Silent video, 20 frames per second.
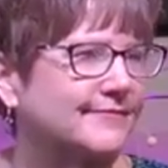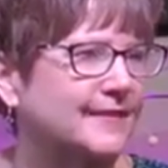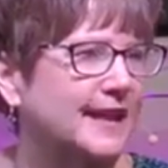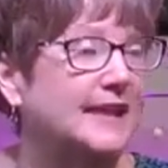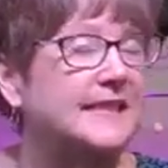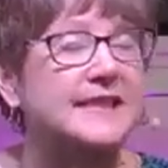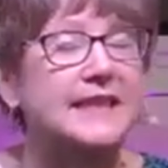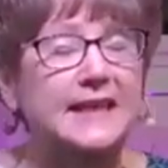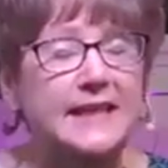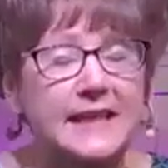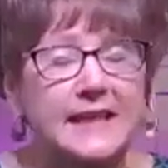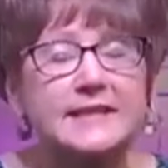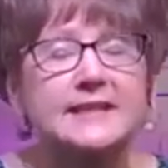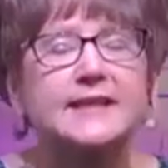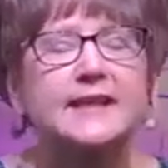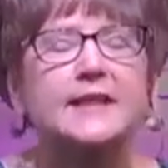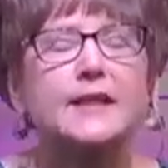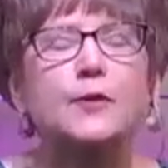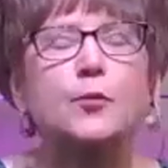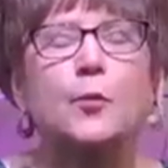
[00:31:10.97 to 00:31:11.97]
It's
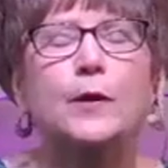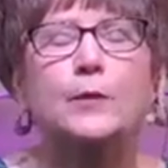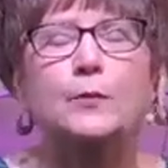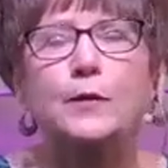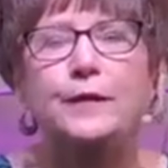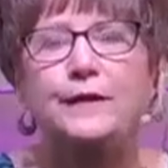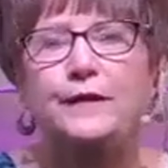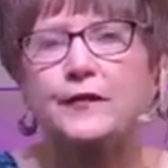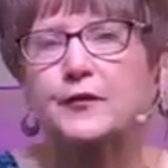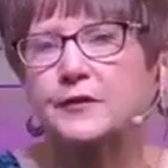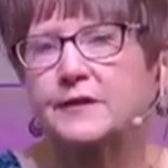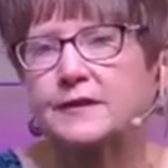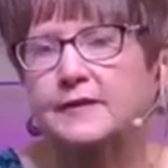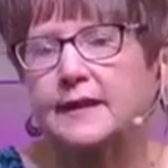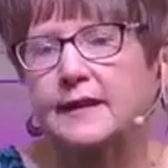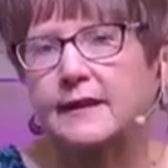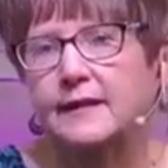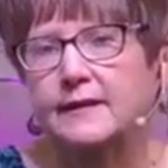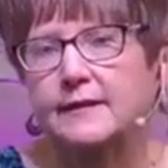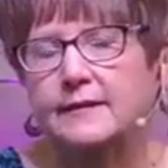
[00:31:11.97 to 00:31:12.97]
easy when we feel
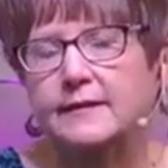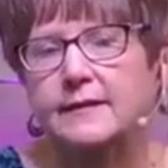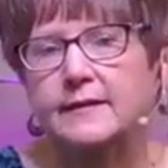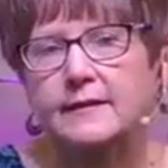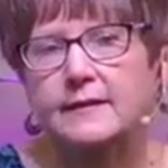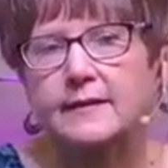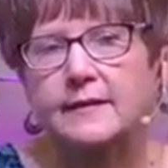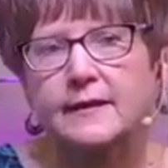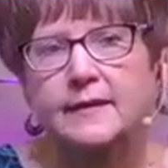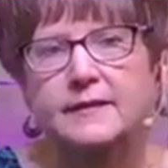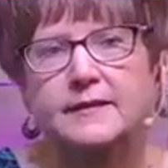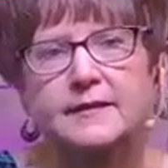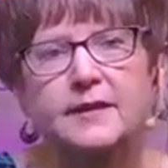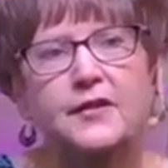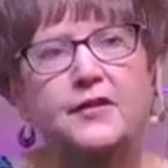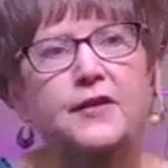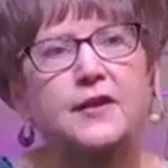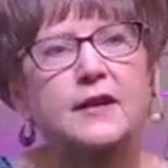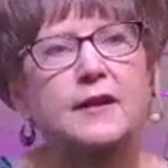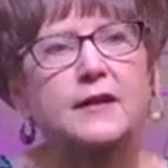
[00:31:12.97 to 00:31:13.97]
sick to
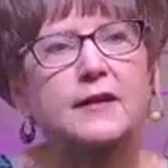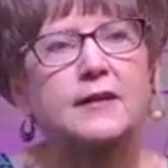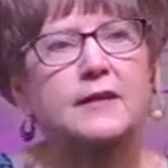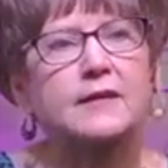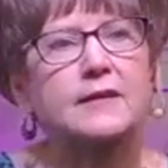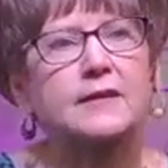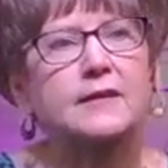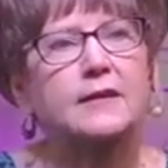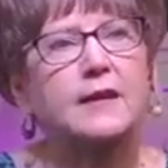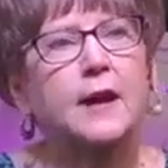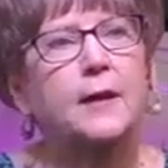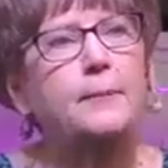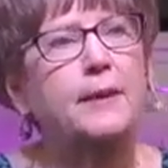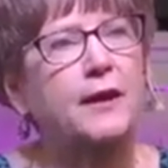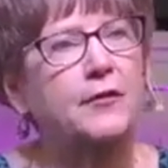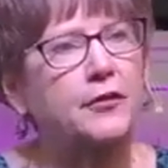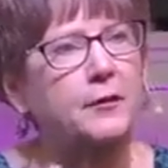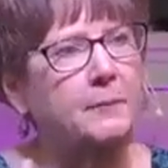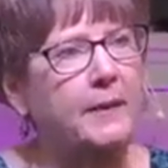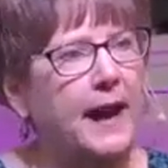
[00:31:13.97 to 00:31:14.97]
think
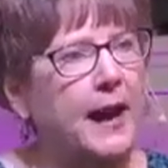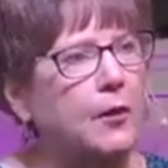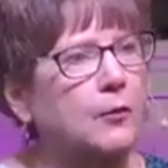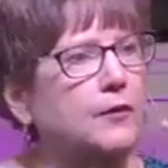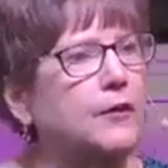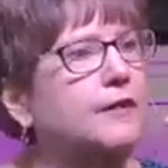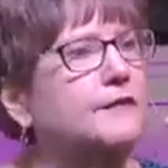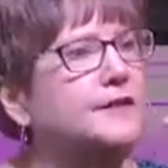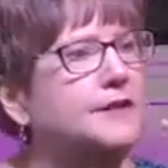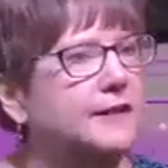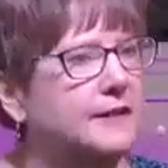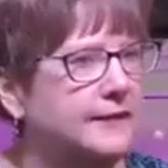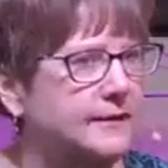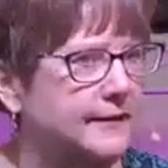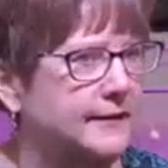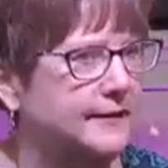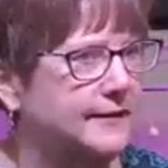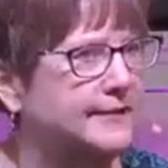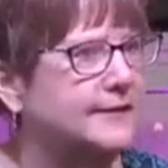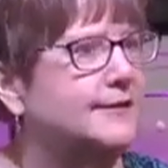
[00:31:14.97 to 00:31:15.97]
about the power of
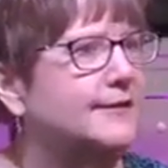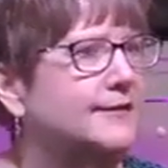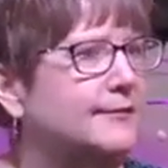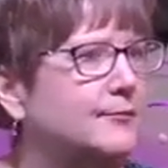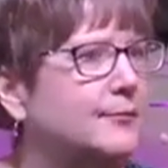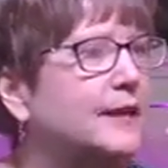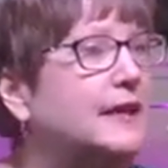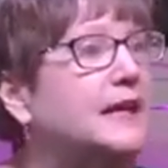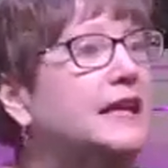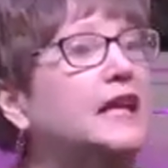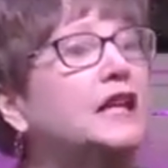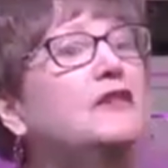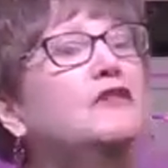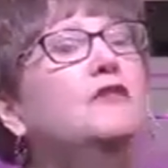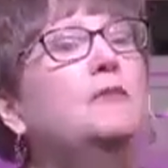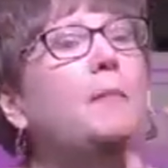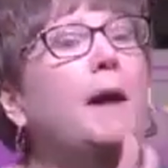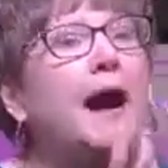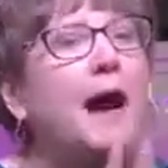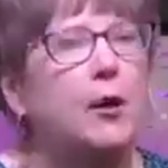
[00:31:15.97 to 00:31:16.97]
sickness. We
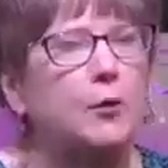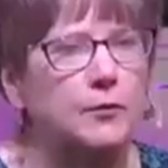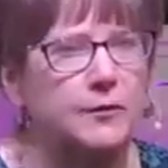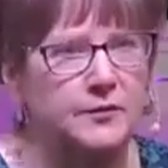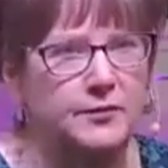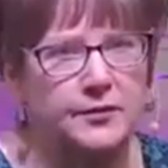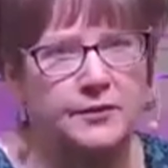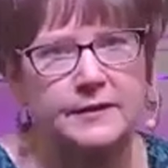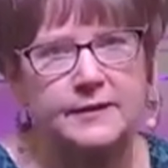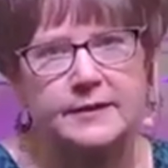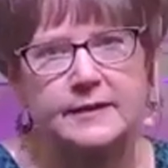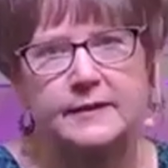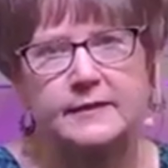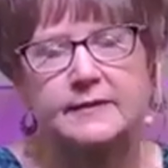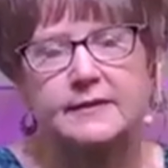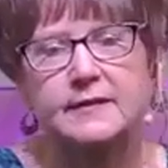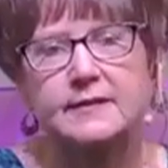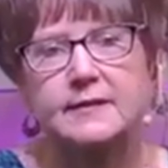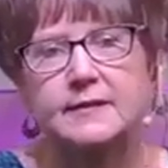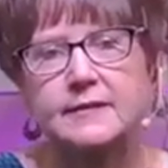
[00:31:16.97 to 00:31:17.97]
give power to the
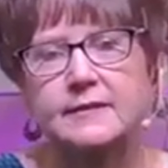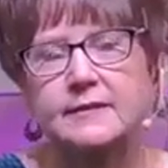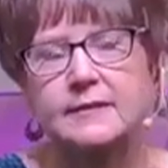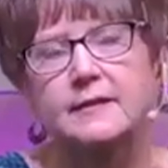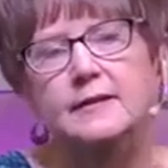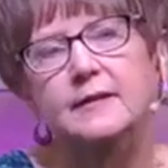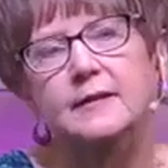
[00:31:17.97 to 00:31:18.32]
sickness.